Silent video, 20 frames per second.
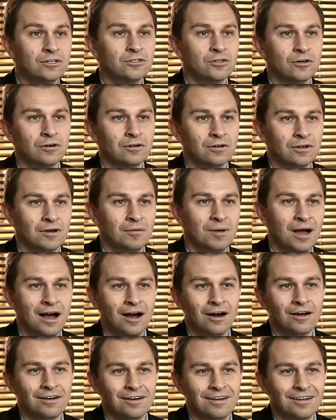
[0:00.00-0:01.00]
to talk
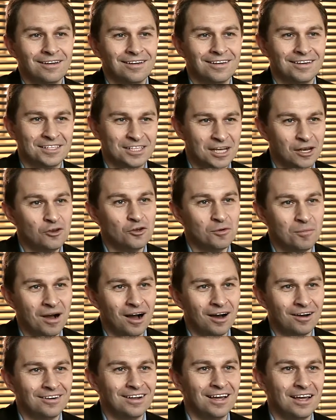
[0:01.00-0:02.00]
about, I uh, tell you
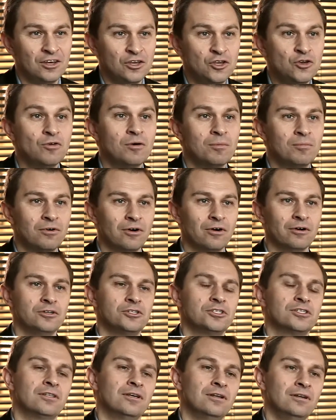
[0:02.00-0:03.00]
about a new
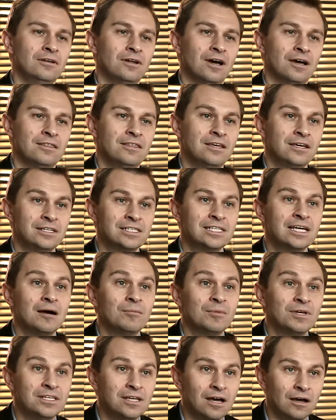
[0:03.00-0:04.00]
approach that I think is
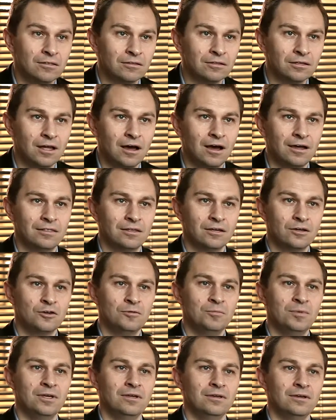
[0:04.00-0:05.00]
coming down the line that
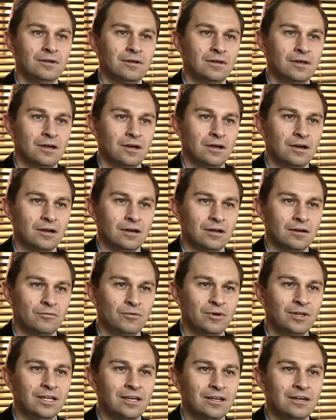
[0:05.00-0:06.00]
could be
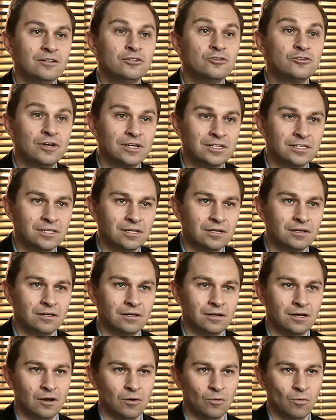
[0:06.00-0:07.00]
really an interesting
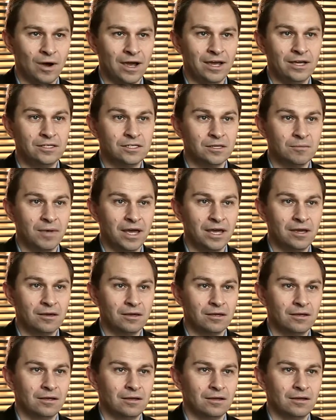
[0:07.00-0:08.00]
way to make
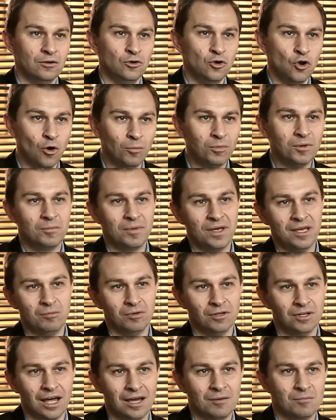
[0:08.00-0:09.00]
normal
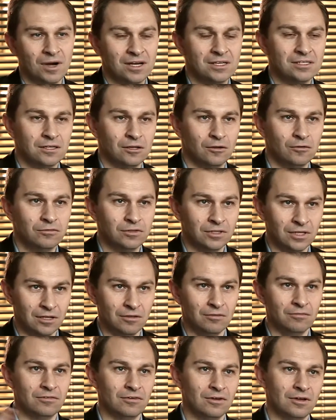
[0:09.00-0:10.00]
people like myself
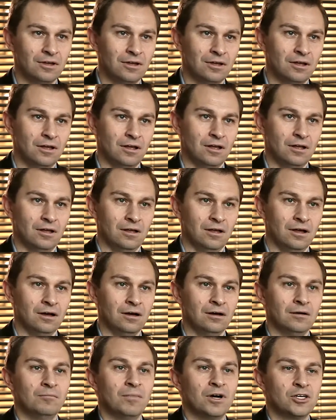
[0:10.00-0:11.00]
live
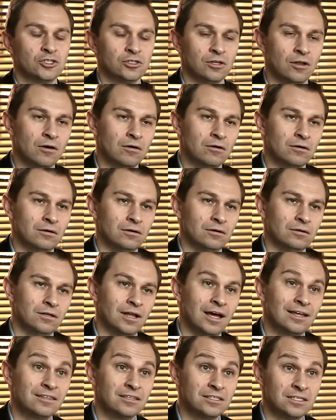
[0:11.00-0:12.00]
uh, much longer,
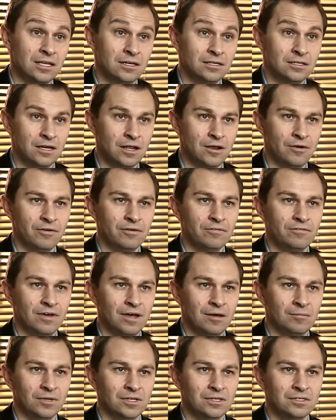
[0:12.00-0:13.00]
like the centenarian
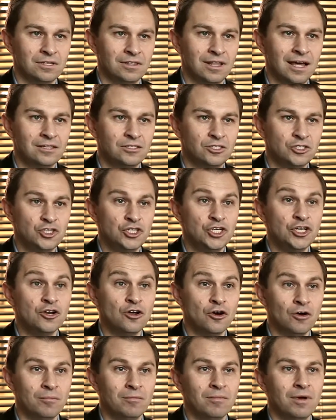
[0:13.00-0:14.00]
families, and that's
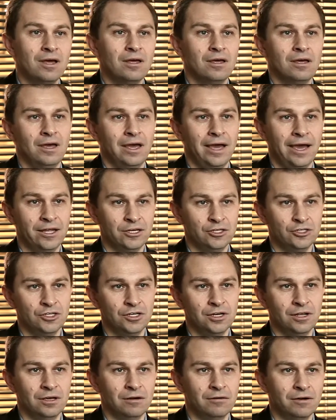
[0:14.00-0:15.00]
genome
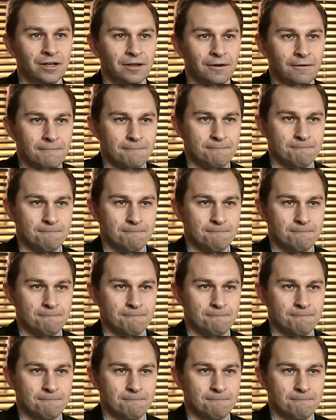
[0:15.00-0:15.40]
engineering.